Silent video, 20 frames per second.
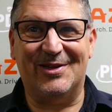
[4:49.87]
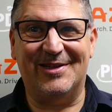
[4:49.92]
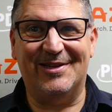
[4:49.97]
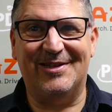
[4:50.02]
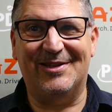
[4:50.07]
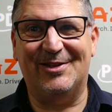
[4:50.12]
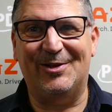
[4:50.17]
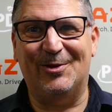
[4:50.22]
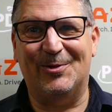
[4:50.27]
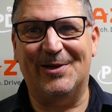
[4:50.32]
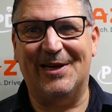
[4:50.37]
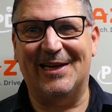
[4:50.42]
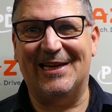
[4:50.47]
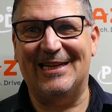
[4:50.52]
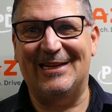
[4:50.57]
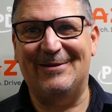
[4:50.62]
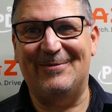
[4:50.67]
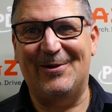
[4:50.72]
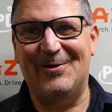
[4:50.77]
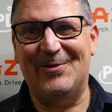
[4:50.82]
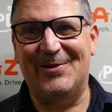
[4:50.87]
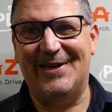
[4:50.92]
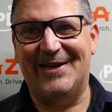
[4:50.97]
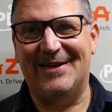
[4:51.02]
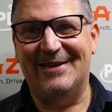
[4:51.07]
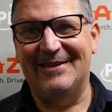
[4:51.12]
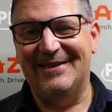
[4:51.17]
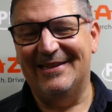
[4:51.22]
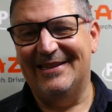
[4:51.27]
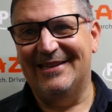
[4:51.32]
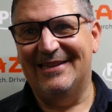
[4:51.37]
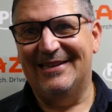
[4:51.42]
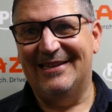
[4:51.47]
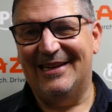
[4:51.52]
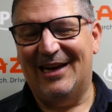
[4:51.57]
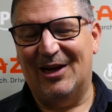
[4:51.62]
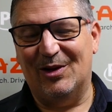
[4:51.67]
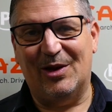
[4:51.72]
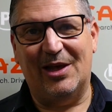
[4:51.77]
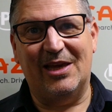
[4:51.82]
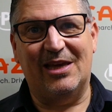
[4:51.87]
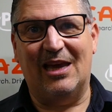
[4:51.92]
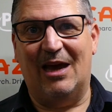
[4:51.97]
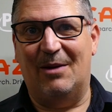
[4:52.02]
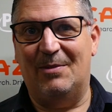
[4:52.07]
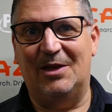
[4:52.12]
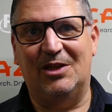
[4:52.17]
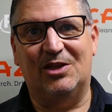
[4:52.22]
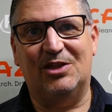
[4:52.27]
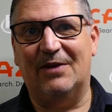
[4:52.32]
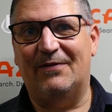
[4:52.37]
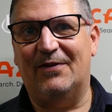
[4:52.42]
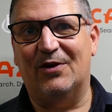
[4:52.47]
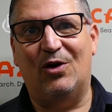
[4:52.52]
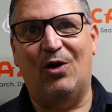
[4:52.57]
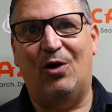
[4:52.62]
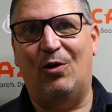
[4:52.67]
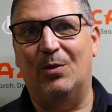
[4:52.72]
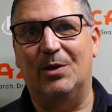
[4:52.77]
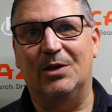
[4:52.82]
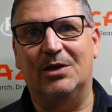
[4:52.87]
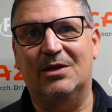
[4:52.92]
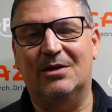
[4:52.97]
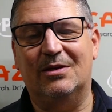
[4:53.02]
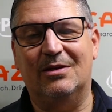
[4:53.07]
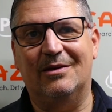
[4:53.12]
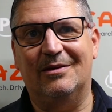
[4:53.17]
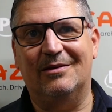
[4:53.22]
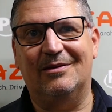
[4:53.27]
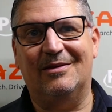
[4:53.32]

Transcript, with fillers: still kicking about there. I like it. I mean, Civic Hall was...